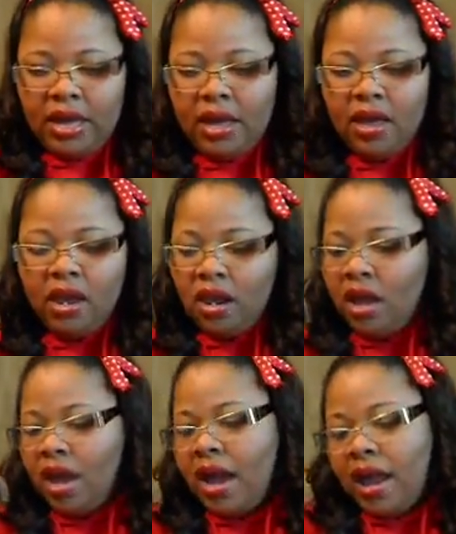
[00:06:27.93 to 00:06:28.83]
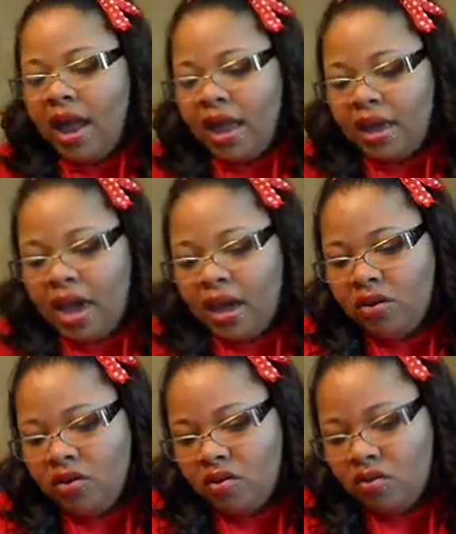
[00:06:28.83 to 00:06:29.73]
and I got a
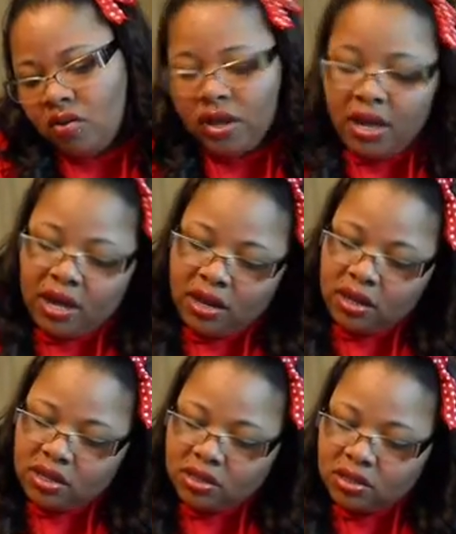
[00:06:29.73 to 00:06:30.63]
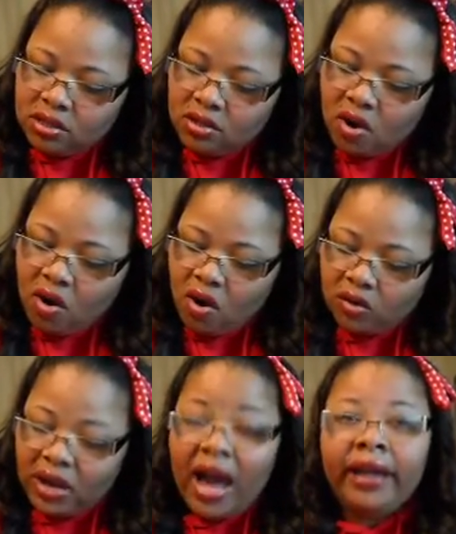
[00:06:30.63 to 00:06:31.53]
candle and this is
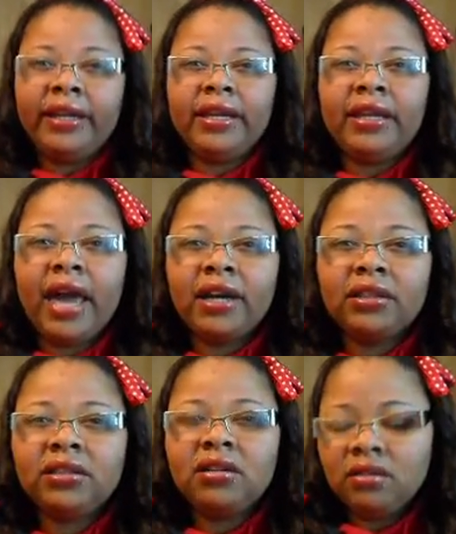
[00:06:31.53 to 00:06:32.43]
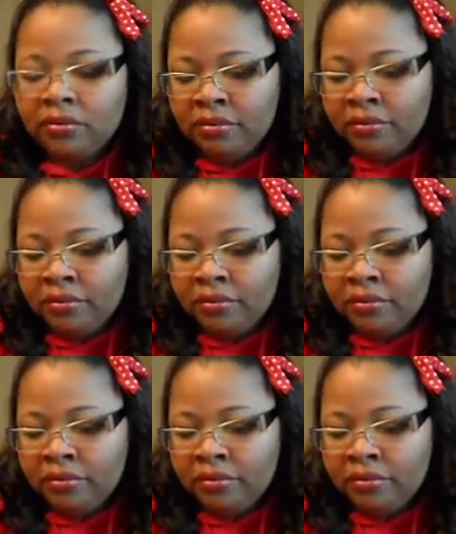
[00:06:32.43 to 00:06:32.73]
called Island Nectar.